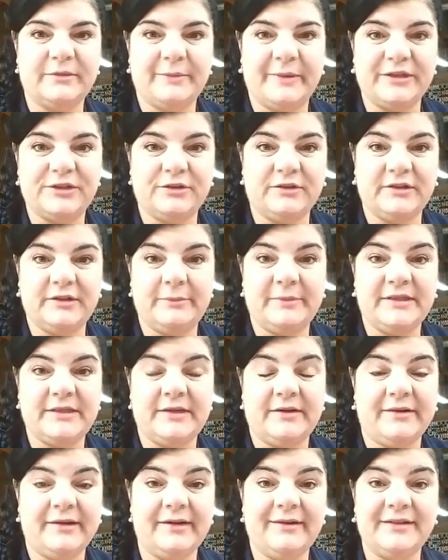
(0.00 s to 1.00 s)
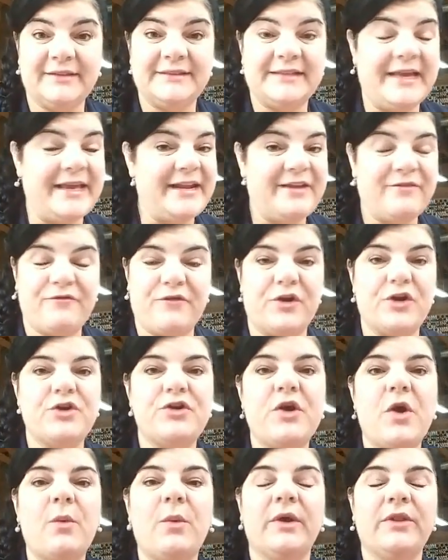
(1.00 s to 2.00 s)
Specialty Materials. And if for
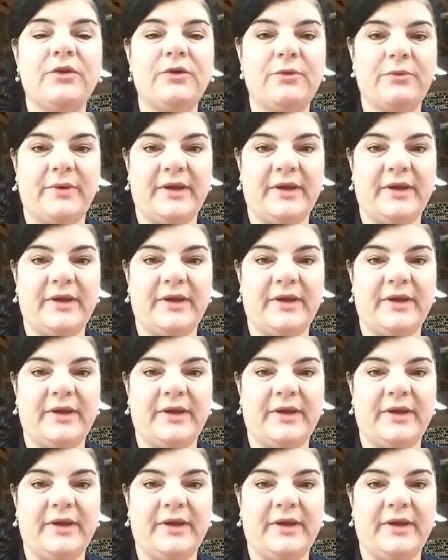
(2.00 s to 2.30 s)
no other